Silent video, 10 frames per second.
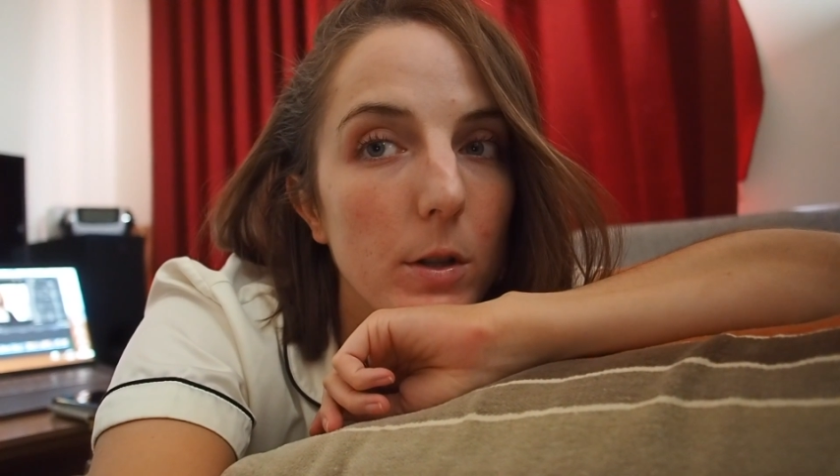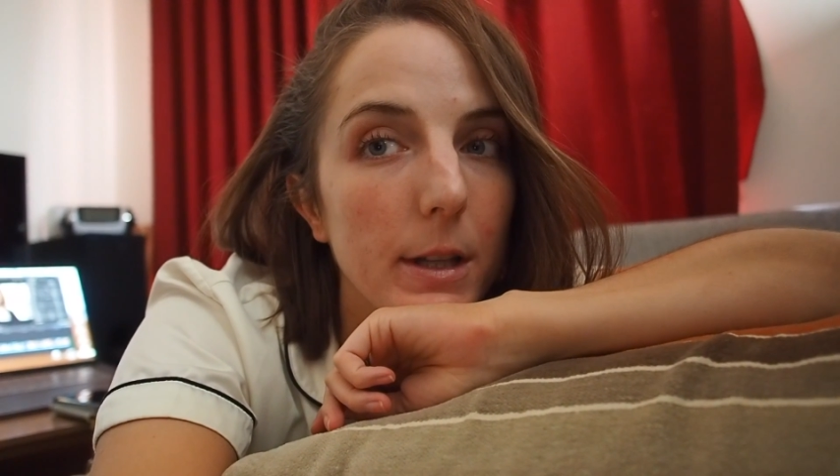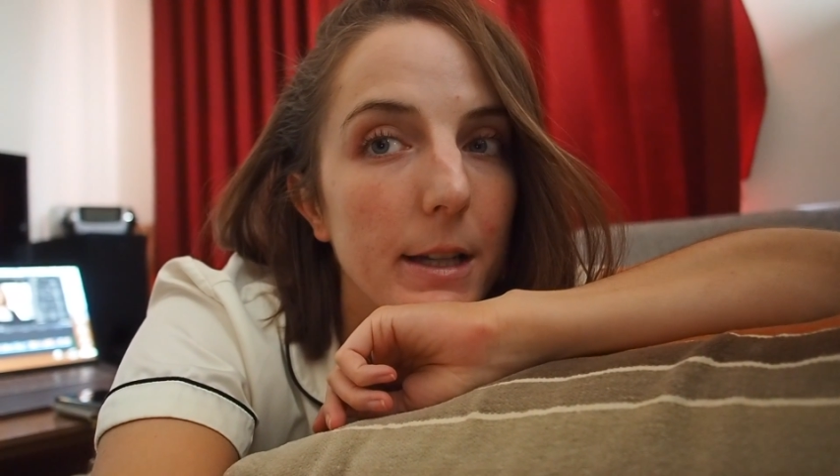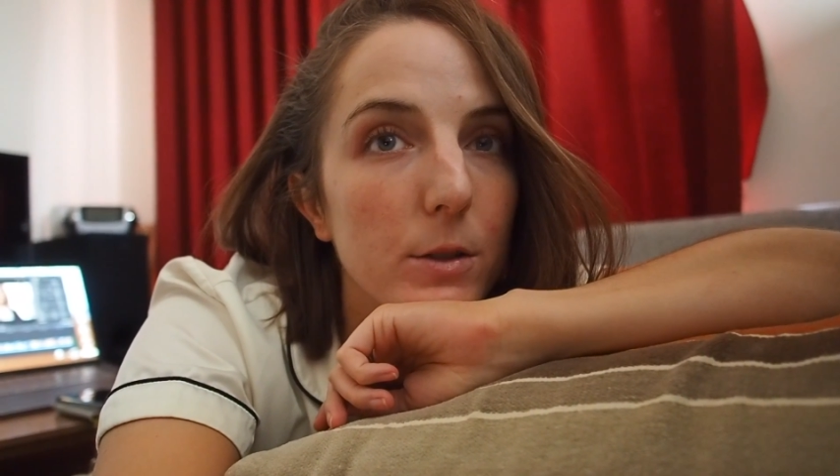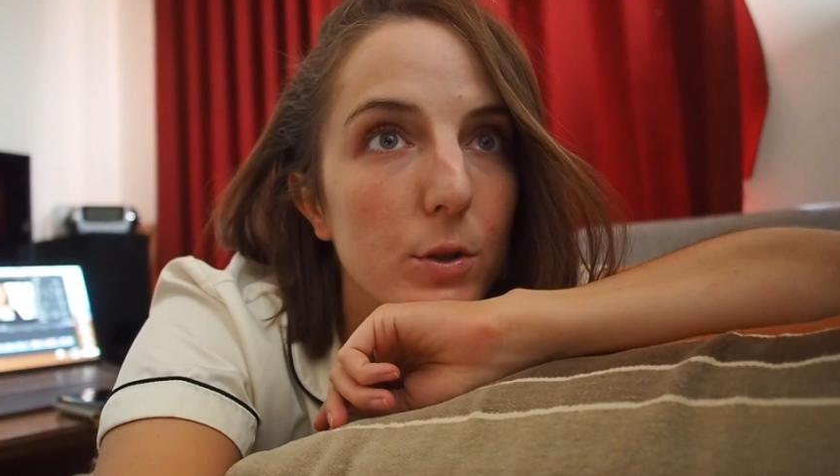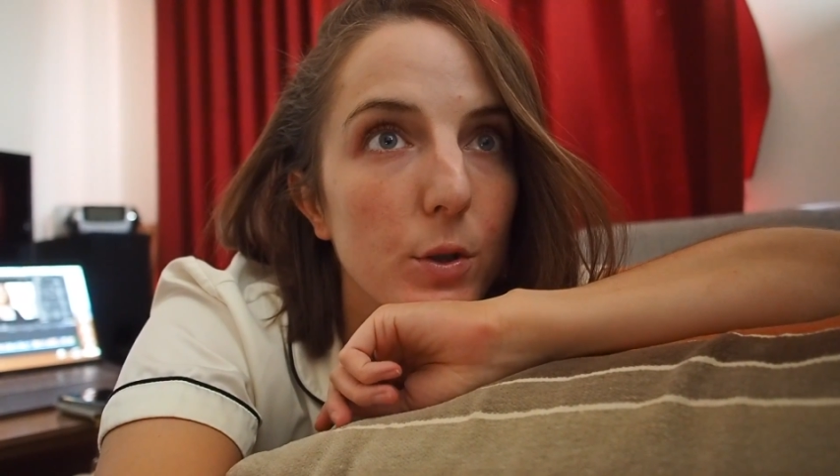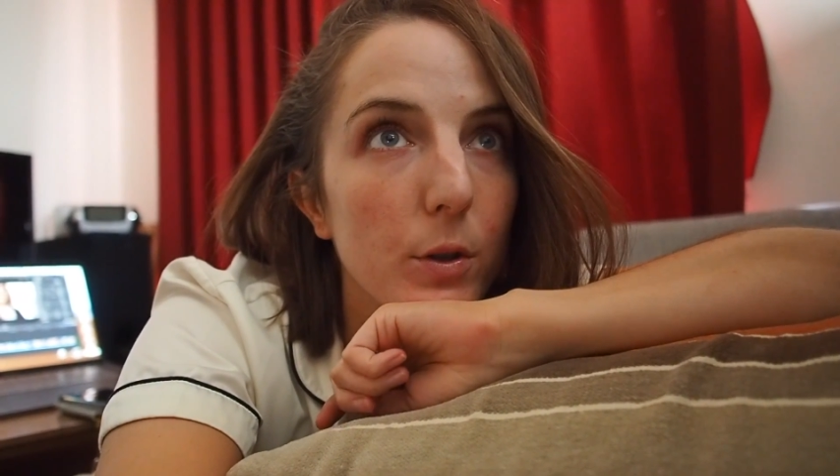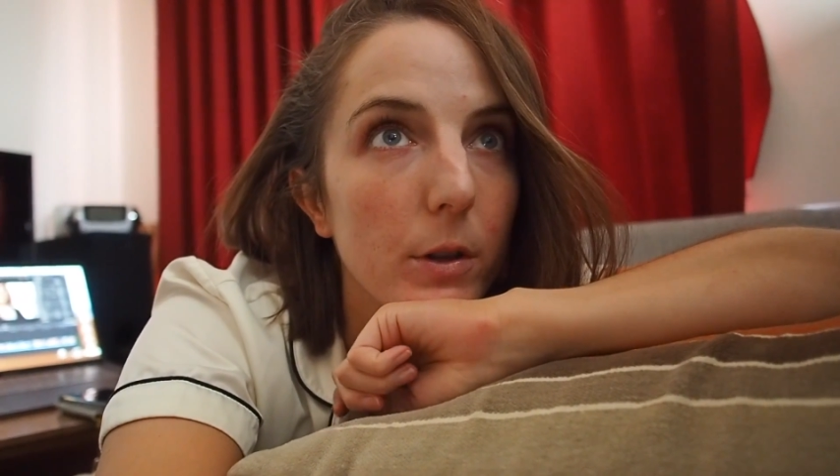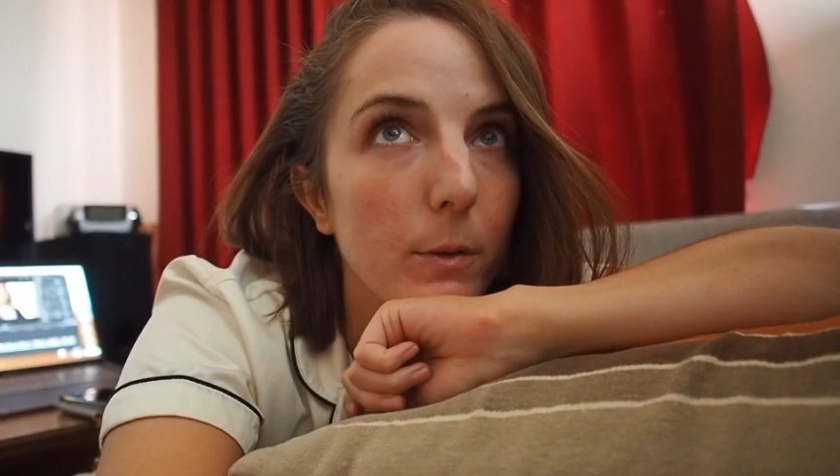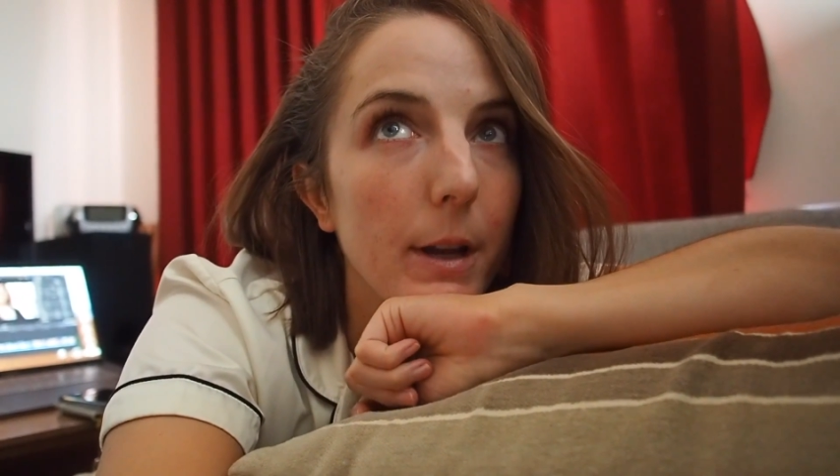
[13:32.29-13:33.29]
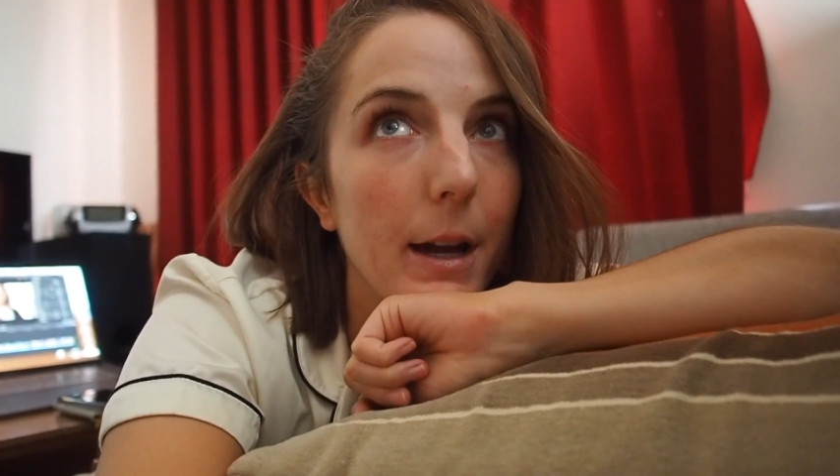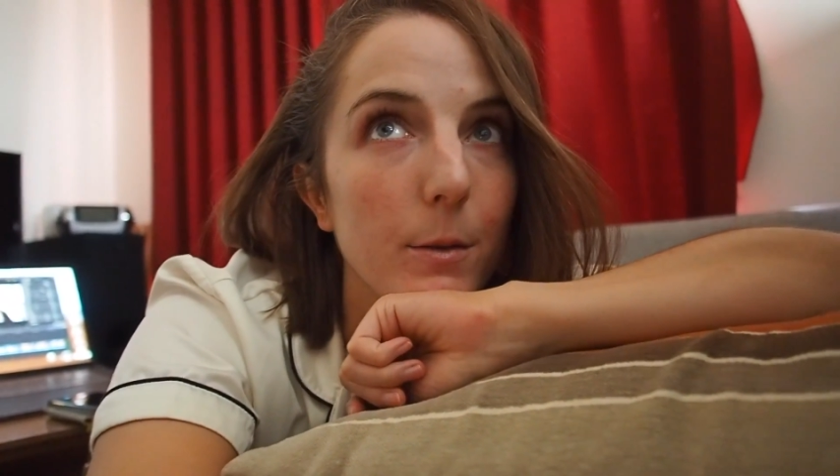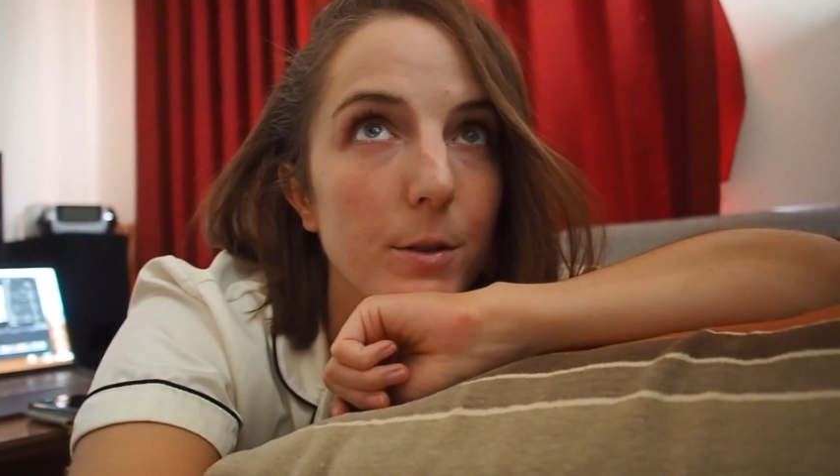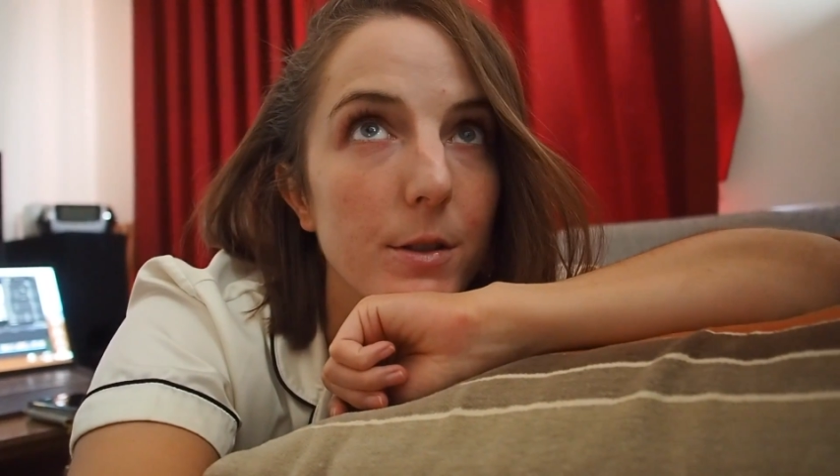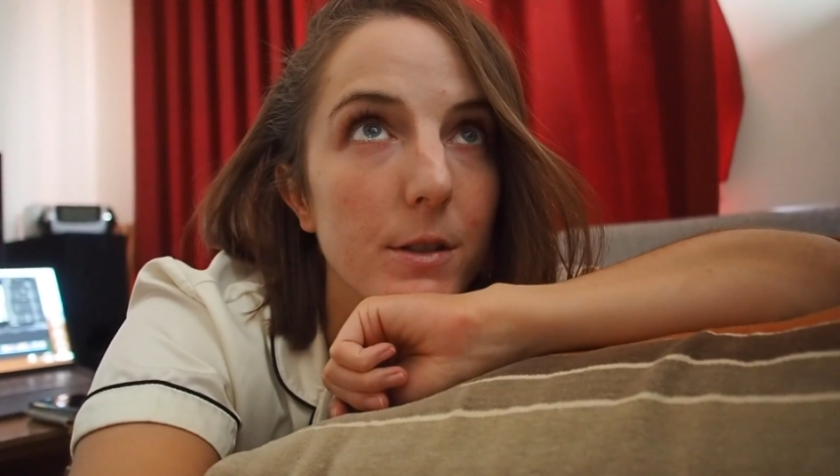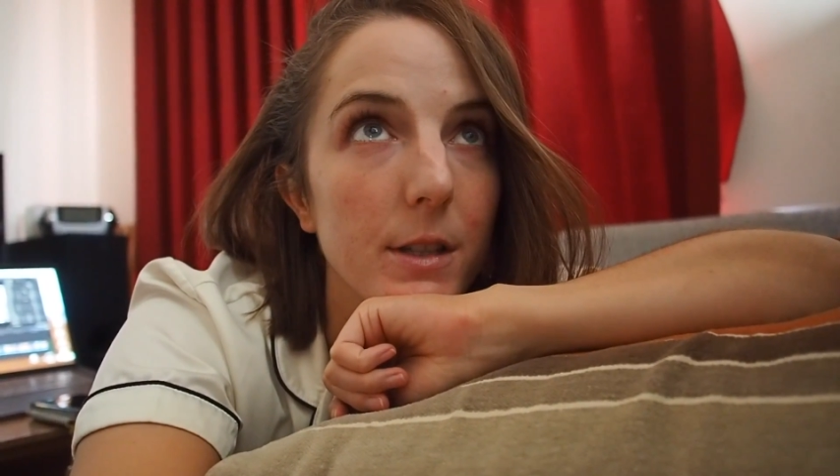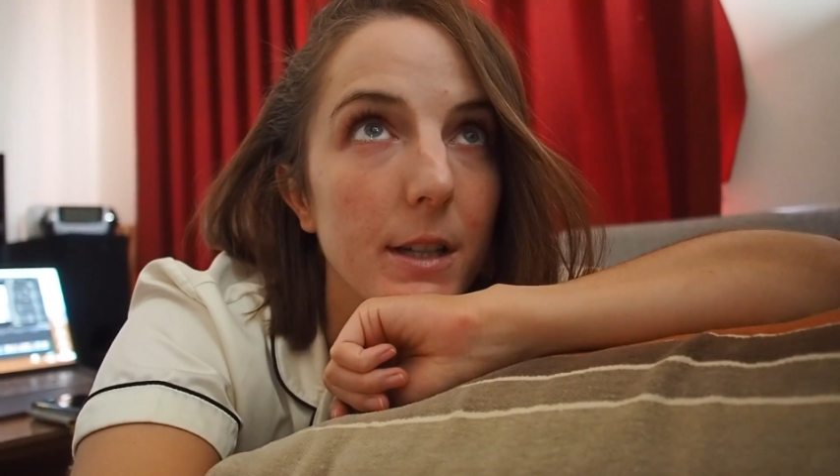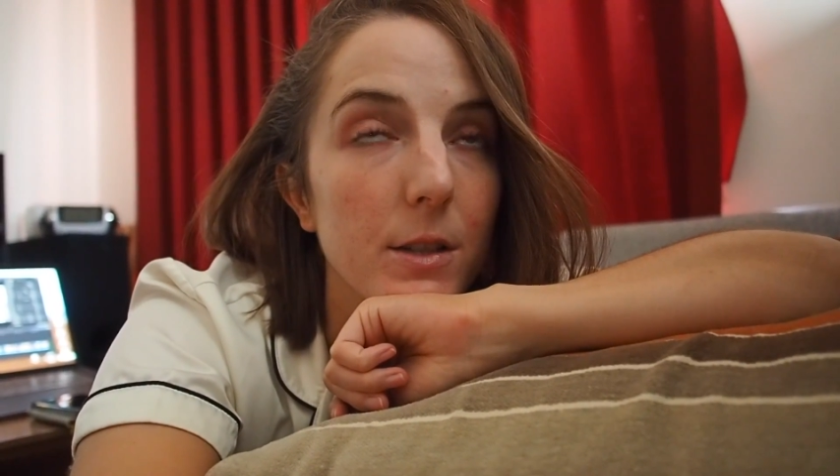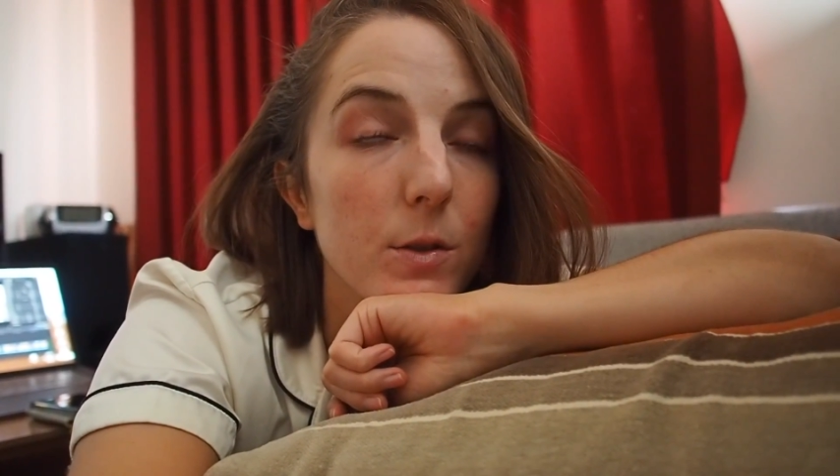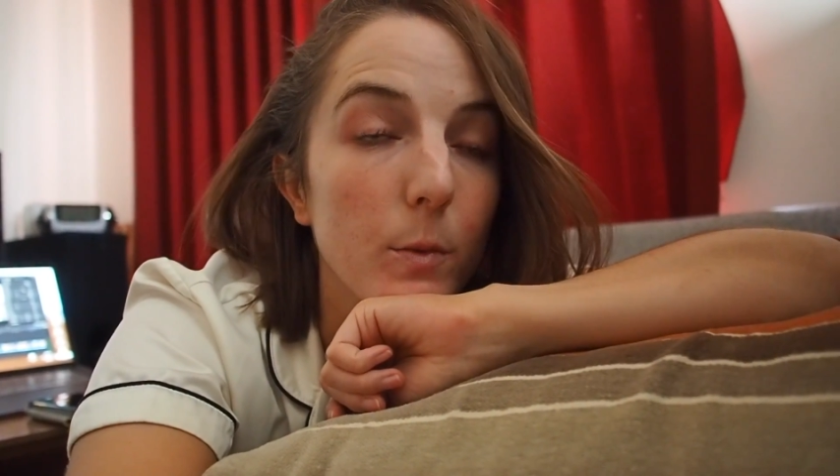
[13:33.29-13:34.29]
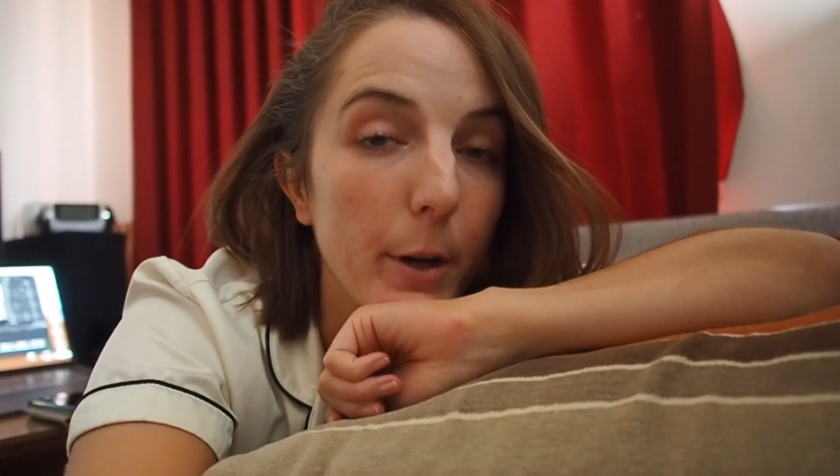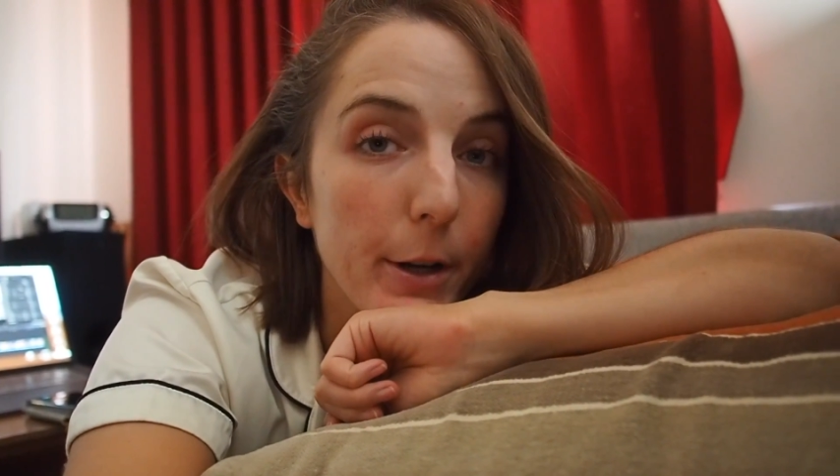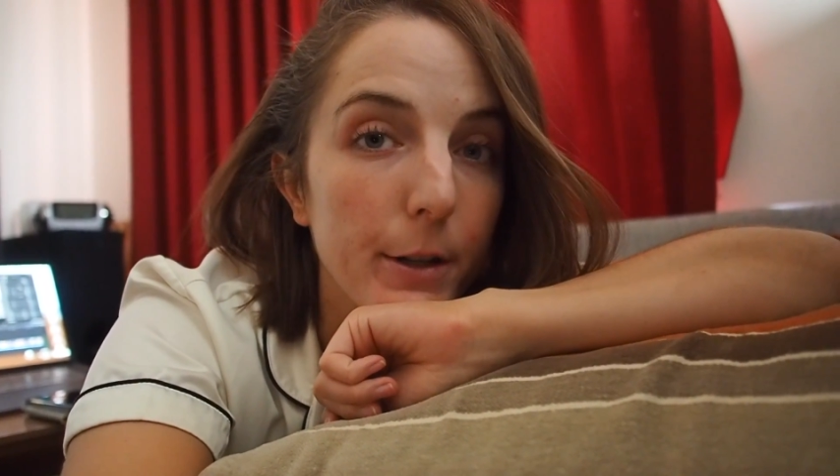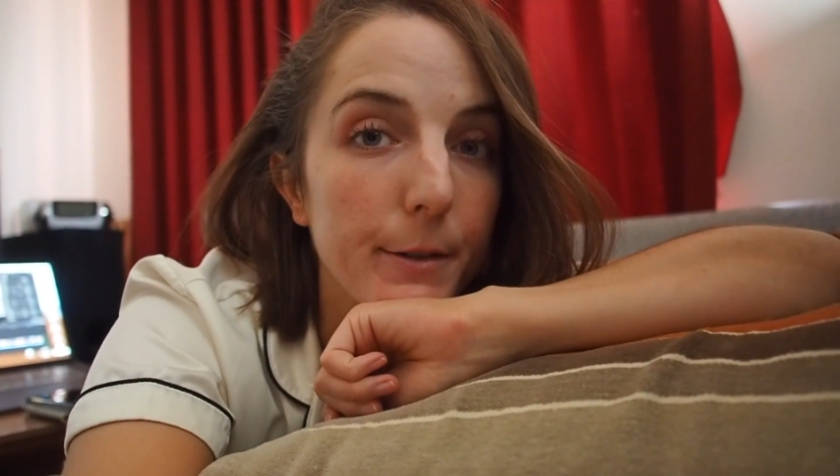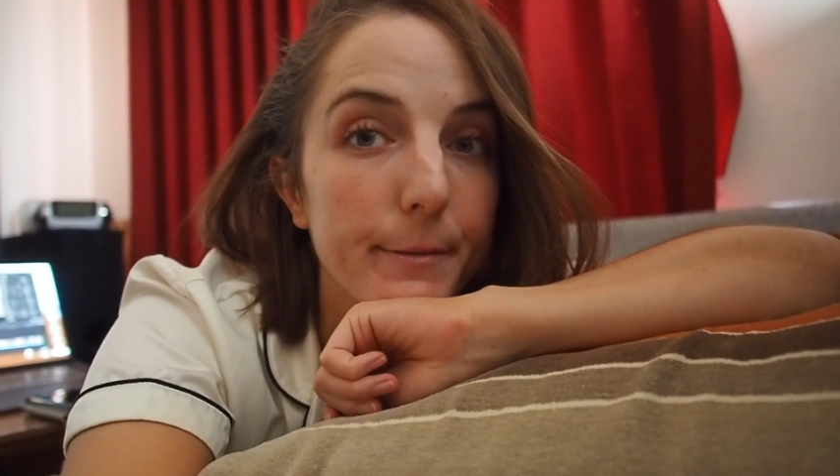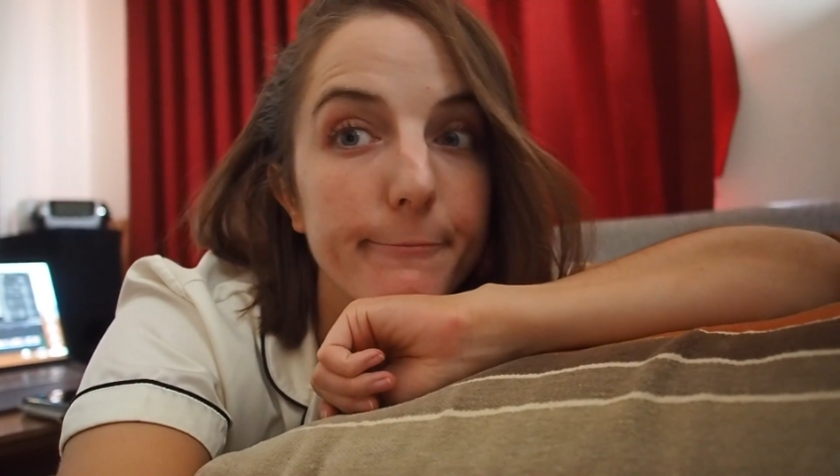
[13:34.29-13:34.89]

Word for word: like two to three hours to get to work